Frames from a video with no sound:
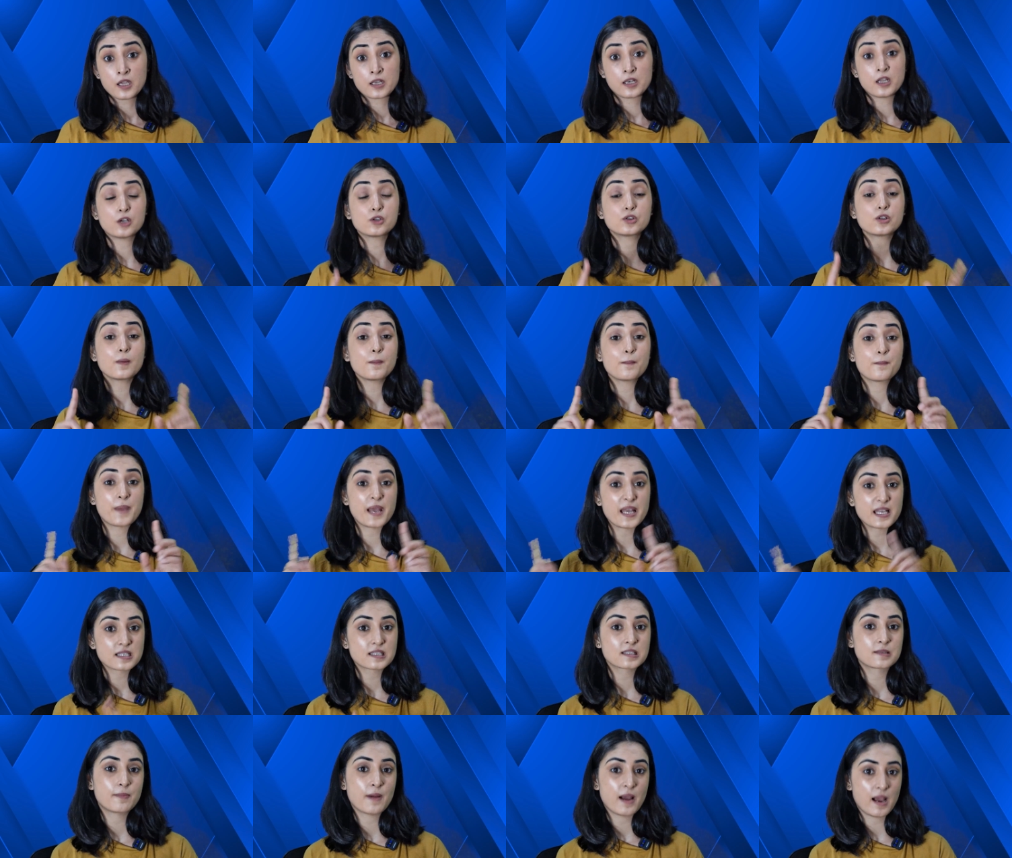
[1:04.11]
Now the
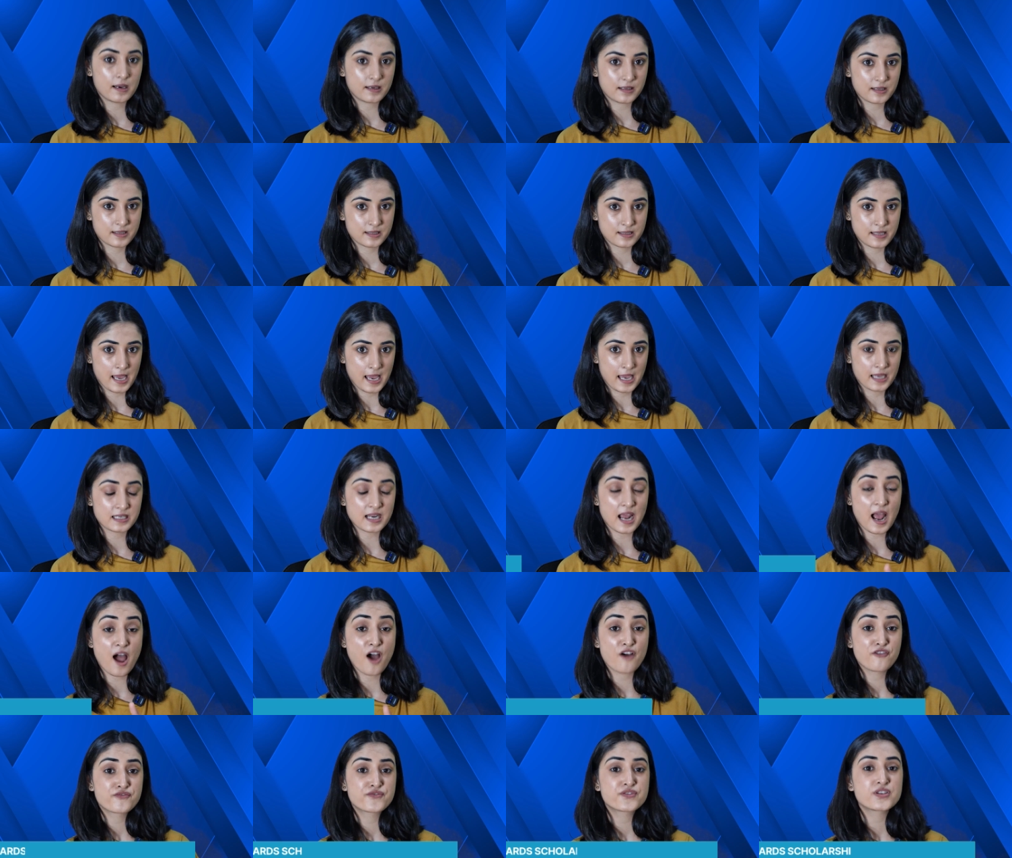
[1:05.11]
best part is that
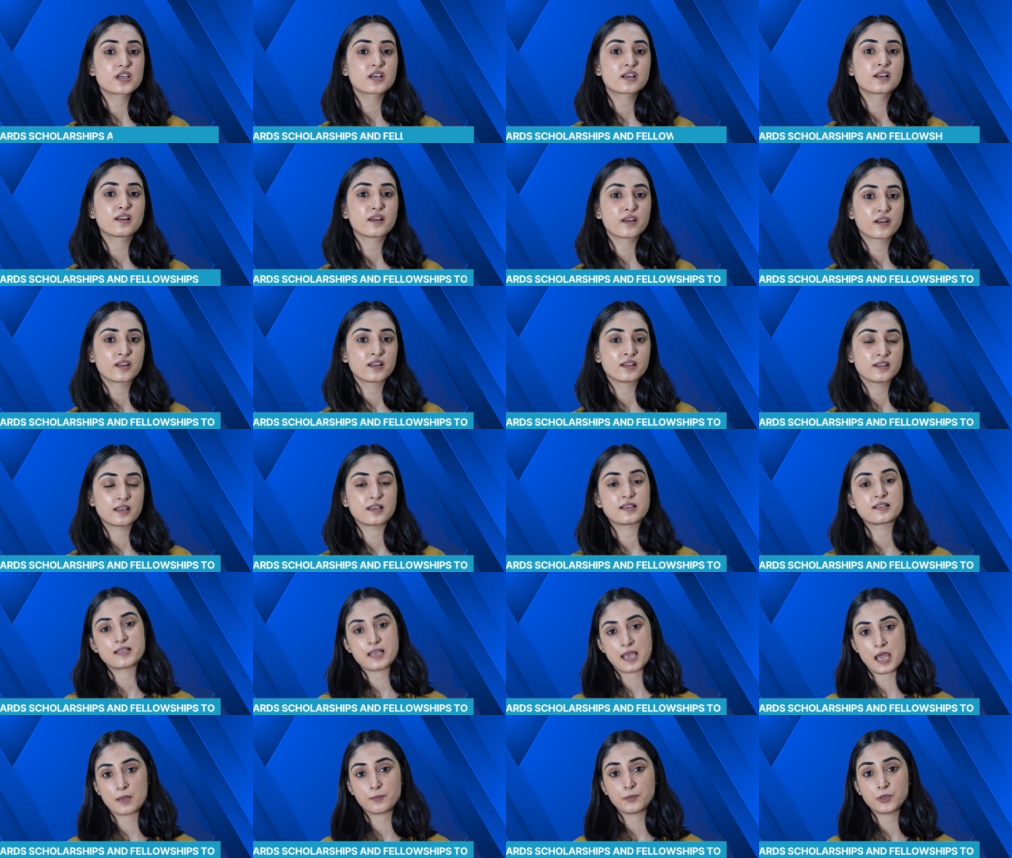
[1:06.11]
after clearing the
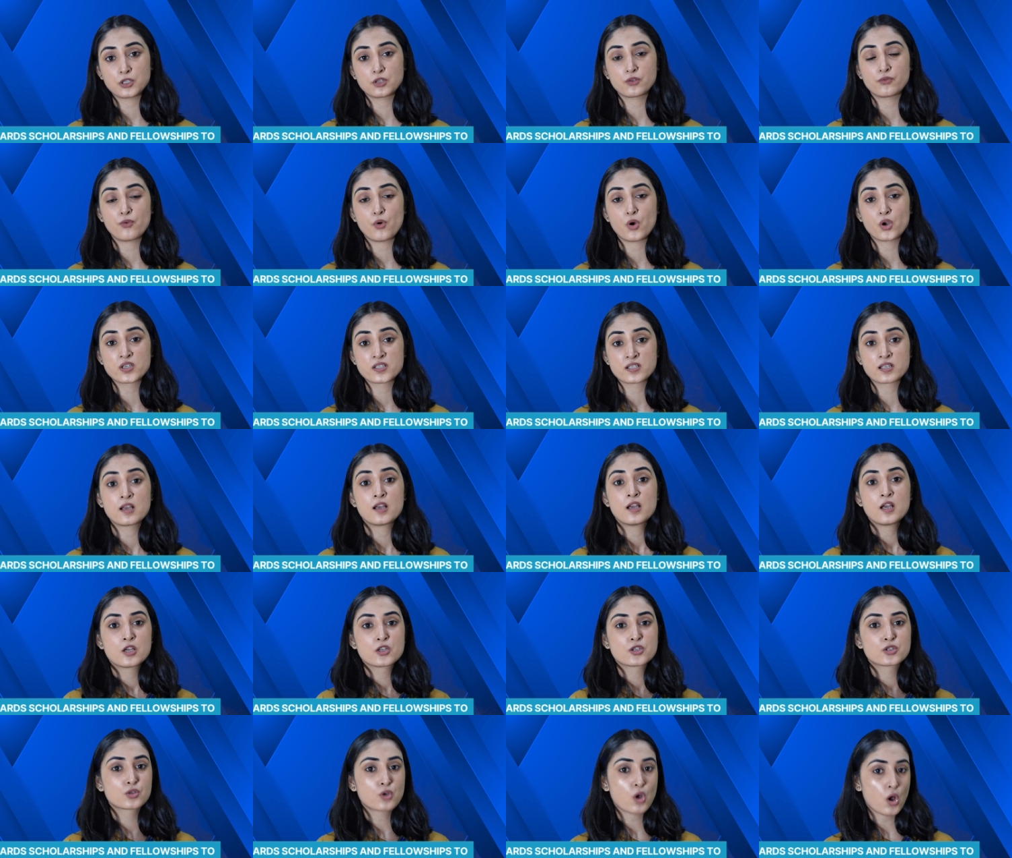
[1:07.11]
exam, it awards
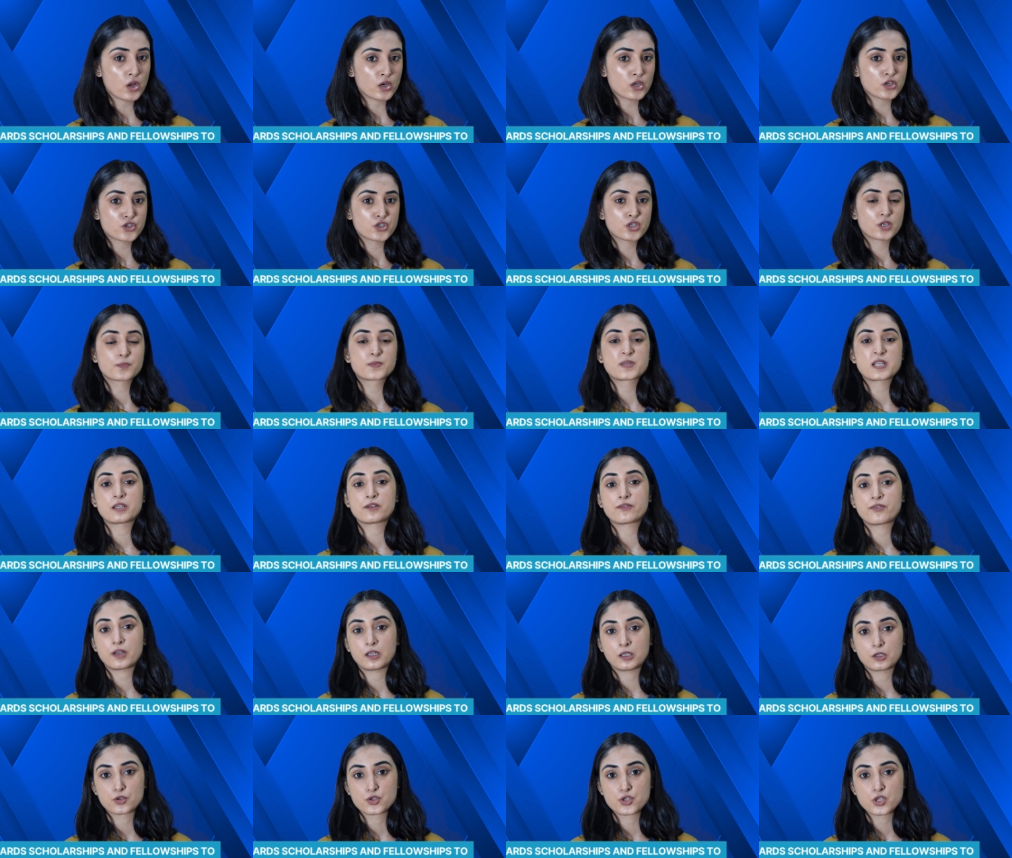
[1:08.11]
scholarships and
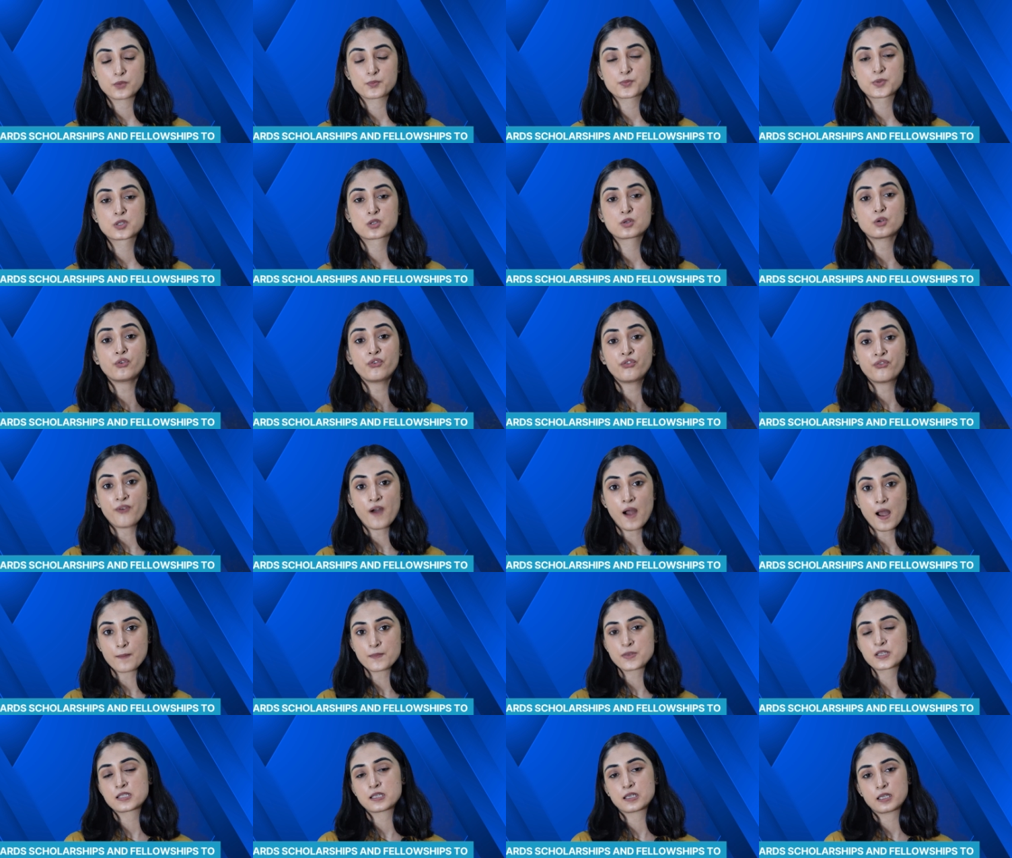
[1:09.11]
fellowships to
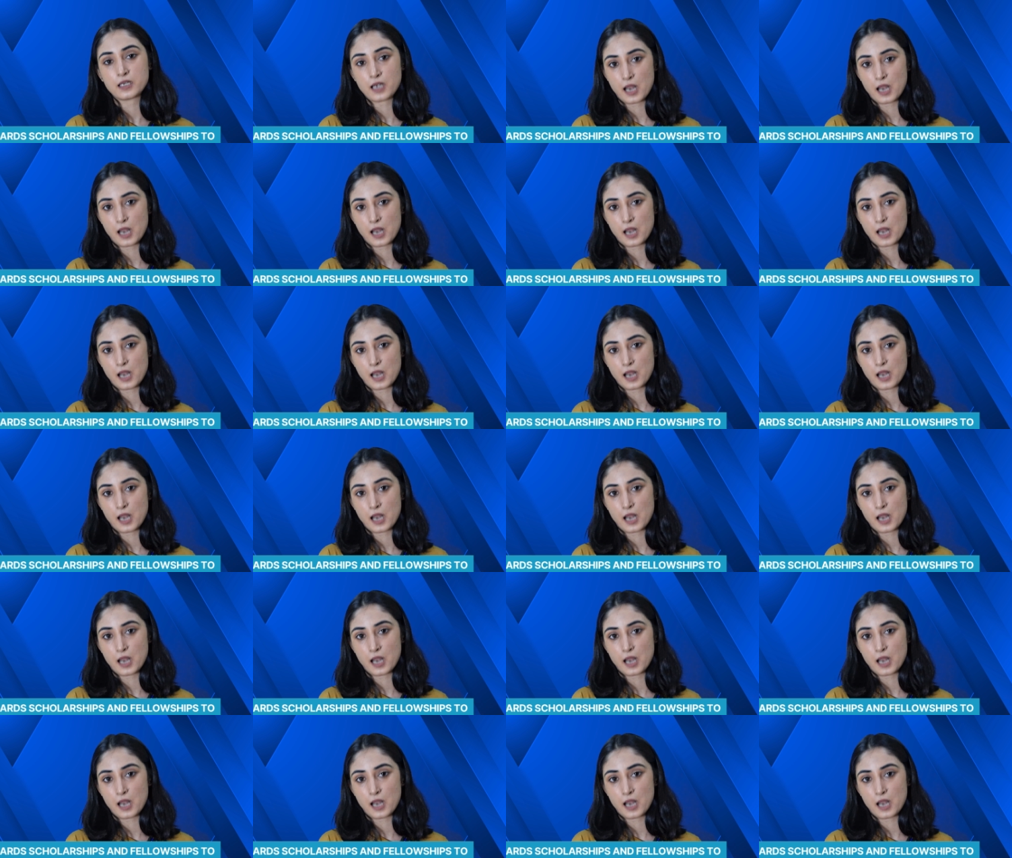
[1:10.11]
pharmacy